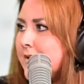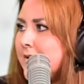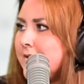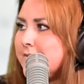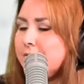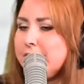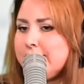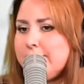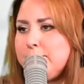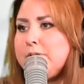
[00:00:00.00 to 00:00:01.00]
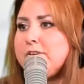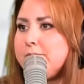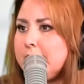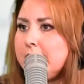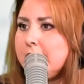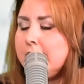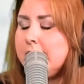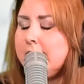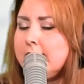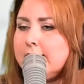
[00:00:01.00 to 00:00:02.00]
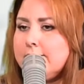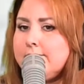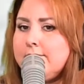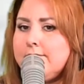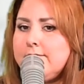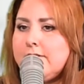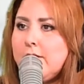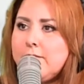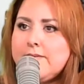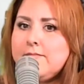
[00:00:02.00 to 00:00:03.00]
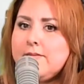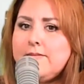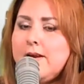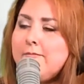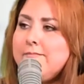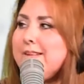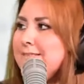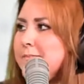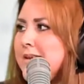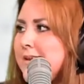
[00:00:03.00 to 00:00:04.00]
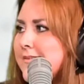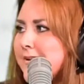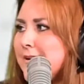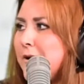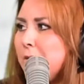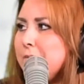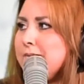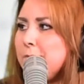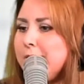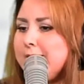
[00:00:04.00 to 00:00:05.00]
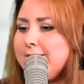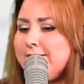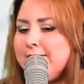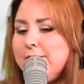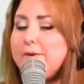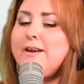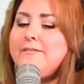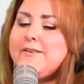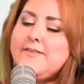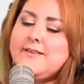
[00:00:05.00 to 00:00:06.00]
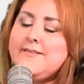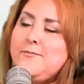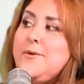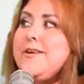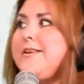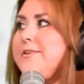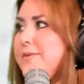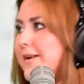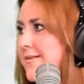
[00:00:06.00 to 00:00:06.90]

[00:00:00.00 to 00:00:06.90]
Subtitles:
And so it just pushed me to always, that's me. Like, I always want, okay, I've done this. What can I do next?